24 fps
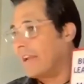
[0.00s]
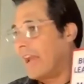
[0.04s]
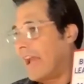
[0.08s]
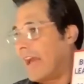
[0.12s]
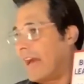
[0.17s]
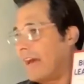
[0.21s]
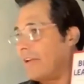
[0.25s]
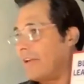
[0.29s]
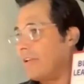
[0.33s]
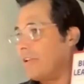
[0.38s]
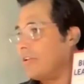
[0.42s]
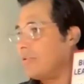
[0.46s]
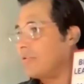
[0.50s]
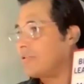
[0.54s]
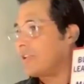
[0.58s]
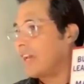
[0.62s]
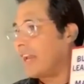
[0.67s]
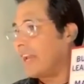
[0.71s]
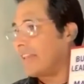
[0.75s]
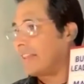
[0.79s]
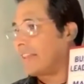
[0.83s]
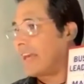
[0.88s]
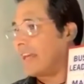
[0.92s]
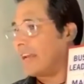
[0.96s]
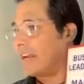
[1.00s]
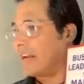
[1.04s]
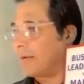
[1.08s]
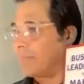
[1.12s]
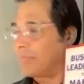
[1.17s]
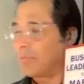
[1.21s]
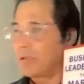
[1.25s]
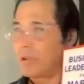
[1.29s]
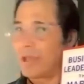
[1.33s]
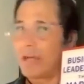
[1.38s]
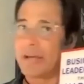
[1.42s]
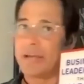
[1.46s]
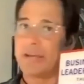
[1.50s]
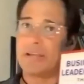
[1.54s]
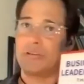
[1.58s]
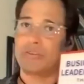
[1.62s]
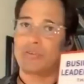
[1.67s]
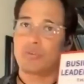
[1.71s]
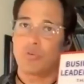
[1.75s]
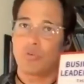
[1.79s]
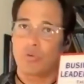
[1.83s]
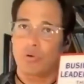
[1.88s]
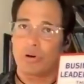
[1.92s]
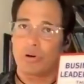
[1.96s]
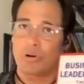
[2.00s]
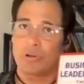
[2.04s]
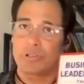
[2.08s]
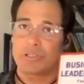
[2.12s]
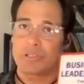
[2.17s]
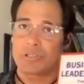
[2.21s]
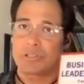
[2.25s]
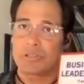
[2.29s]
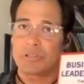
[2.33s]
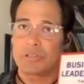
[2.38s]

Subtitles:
How do you take that and apply it towards